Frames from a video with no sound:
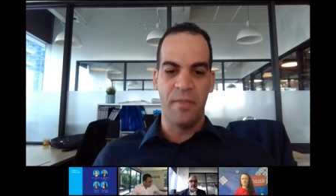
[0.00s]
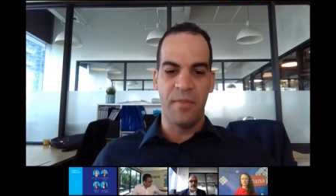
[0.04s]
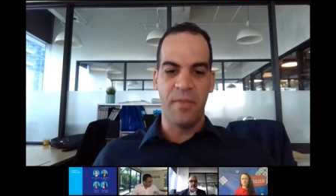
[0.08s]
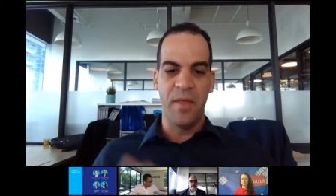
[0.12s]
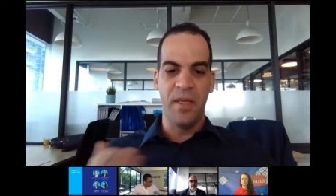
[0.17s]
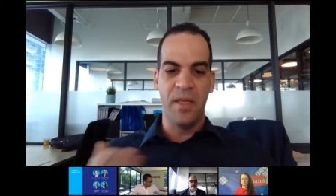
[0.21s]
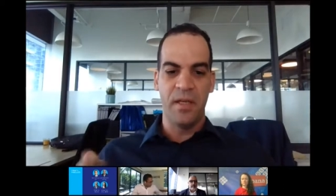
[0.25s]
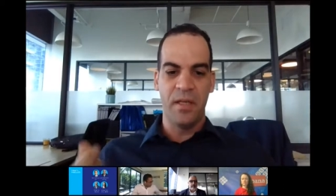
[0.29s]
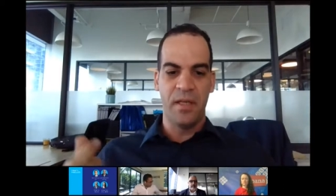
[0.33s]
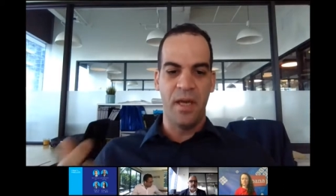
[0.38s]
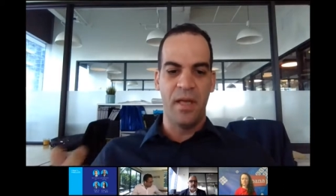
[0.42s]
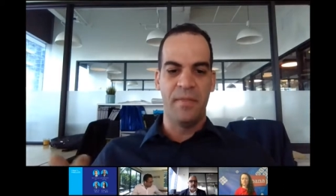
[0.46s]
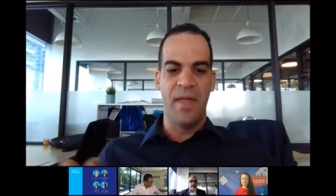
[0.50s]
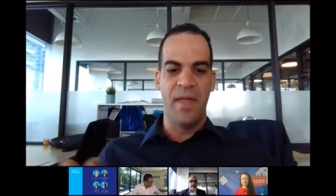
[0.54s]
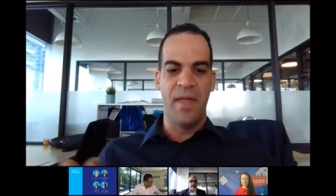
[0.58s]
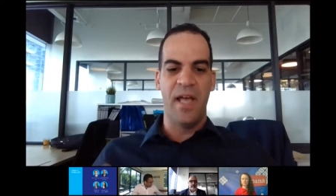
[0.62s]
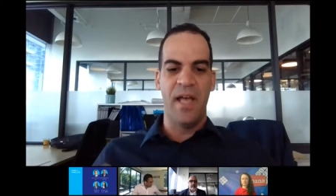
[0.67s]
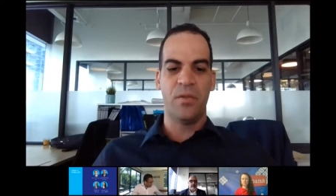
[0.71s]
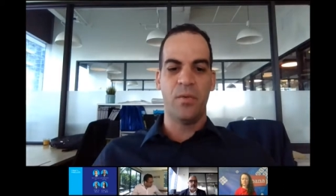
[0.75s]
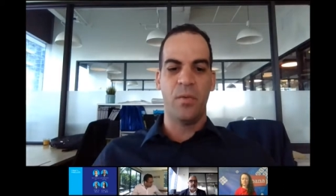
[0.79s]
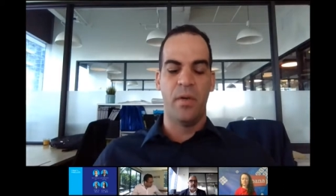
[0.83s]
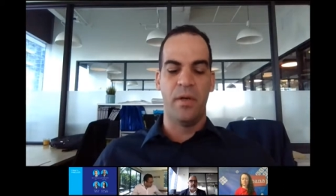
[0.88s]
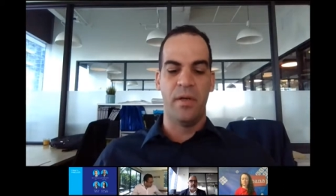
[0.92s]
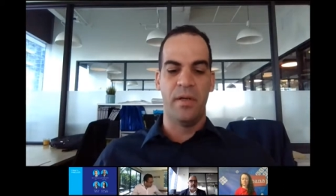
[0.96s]
So I think
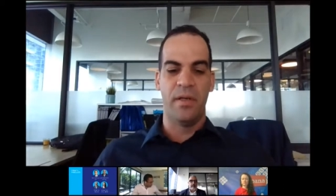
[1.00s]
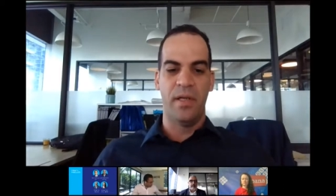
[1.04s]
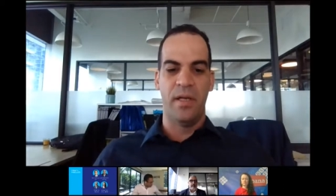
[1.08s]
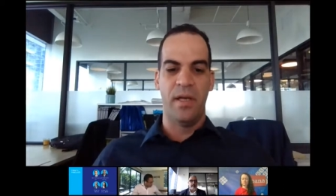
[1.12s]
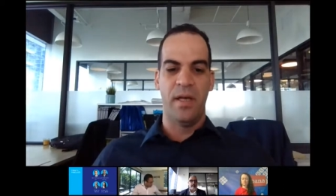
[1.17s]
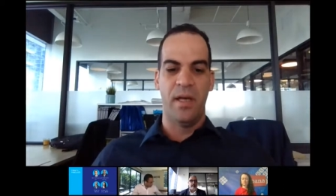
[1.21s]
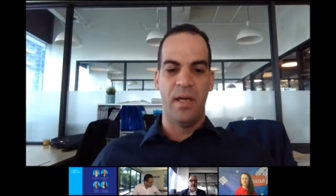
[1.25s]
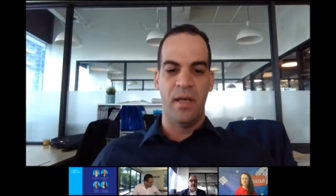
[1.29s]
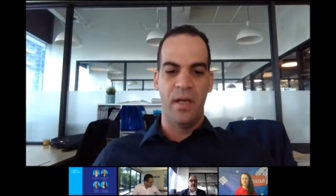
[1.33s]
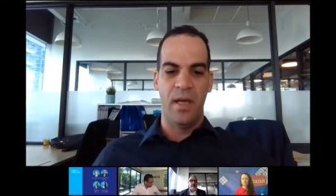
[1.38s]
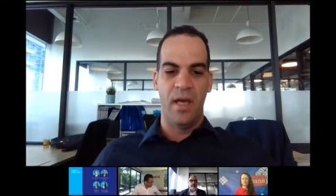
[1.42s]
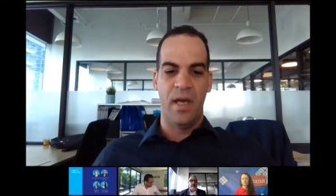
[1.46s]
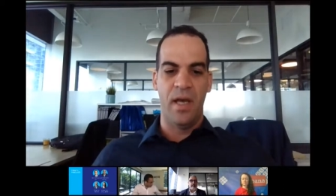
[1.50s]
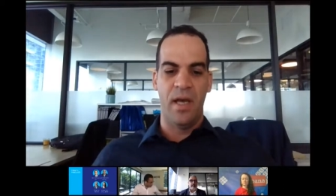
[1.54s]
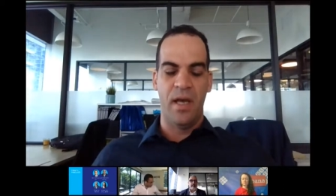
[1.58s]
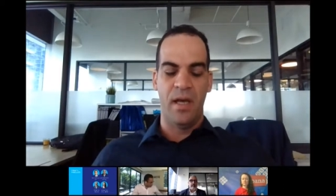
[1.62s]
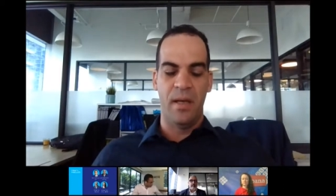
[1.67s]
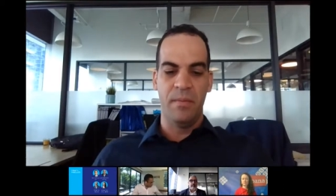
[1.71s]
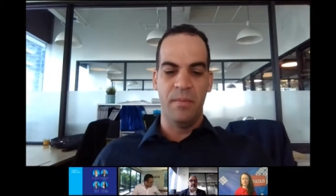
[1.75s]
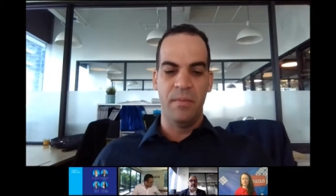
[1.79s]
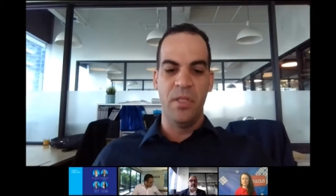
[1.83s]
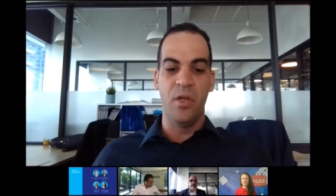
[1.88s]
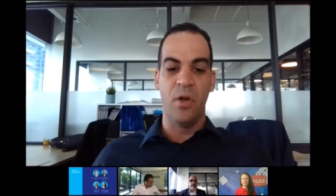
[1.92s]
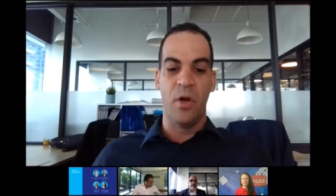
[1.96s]
that's where
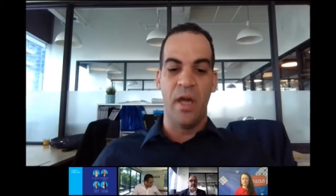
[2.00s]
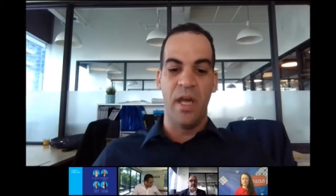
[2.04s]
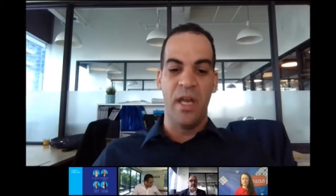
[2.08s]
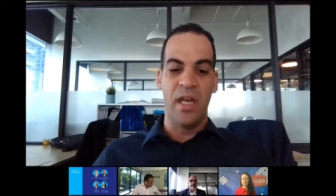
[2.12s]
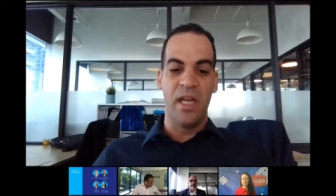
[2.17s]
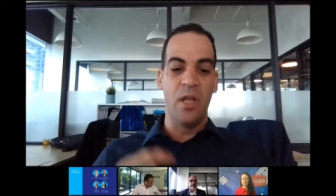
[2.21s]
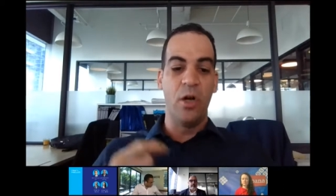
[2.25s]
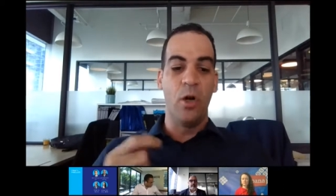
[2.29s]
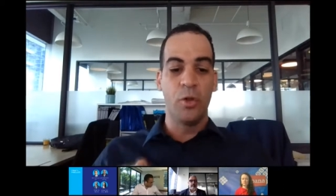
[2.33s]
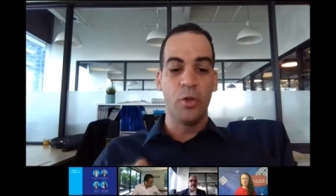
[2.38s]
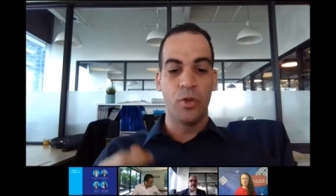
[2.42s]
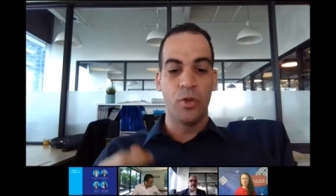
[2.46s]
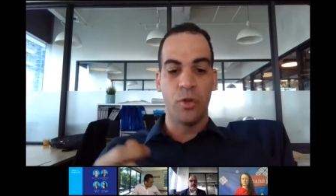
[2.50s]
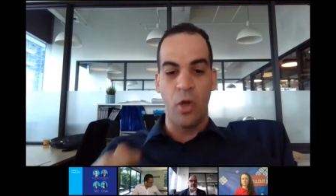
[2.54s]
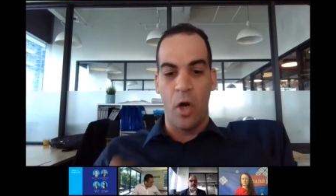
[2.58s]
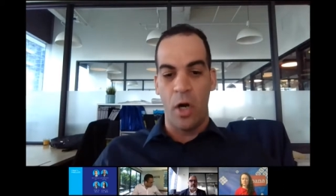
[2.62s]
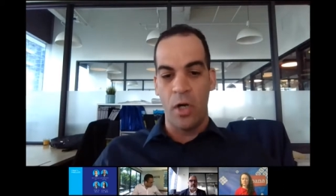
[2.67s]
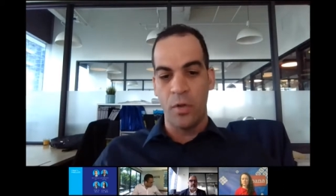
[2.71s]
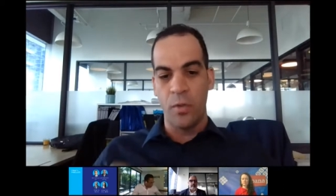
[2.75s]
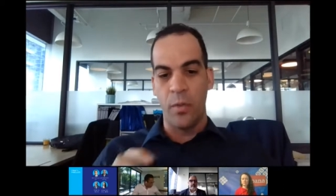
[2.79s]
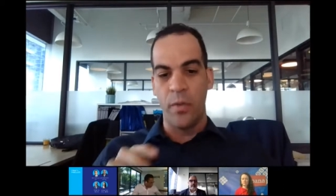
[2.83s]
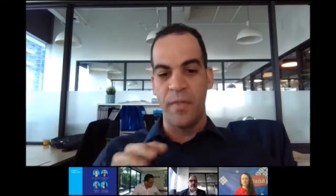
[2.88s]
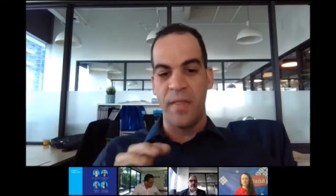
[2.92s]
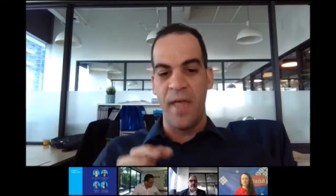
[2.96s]
and it all
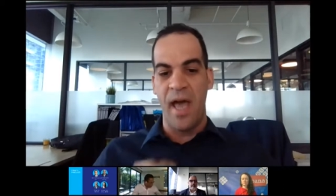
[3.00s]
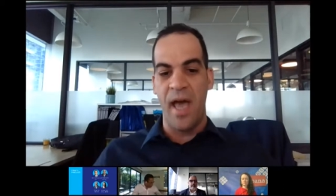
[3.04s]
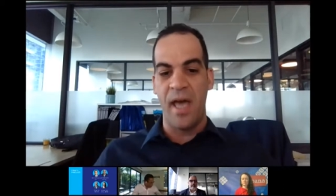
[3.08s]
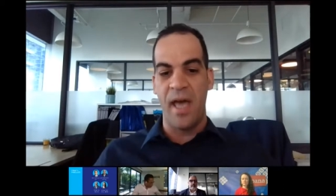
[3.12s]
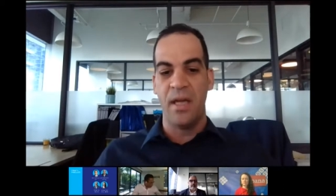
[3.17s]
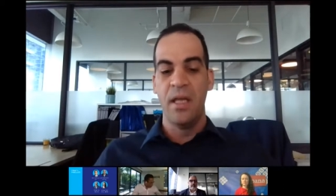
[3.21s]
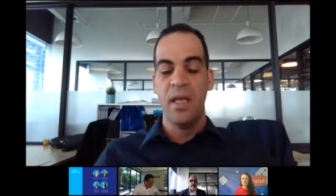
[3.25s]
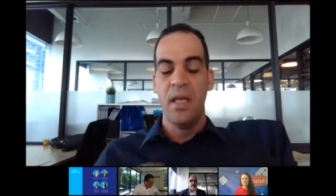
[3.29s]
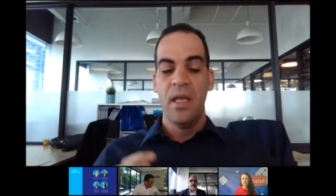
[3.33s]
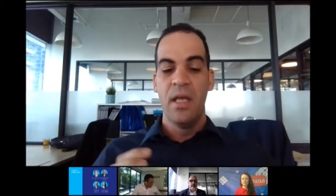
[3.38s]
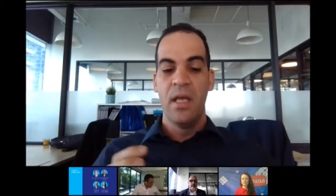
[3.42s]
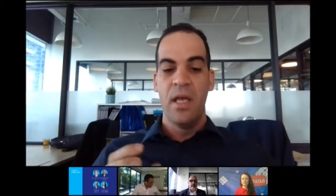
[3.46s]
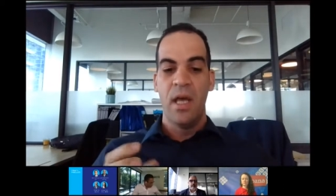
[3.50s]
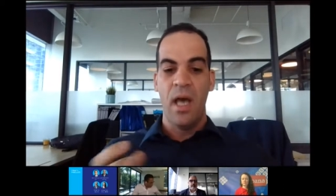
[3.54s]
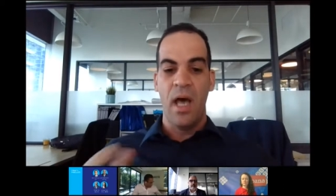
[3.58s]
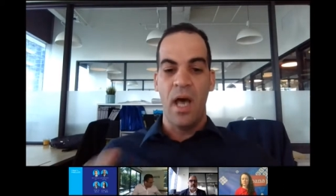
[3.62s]
starts with that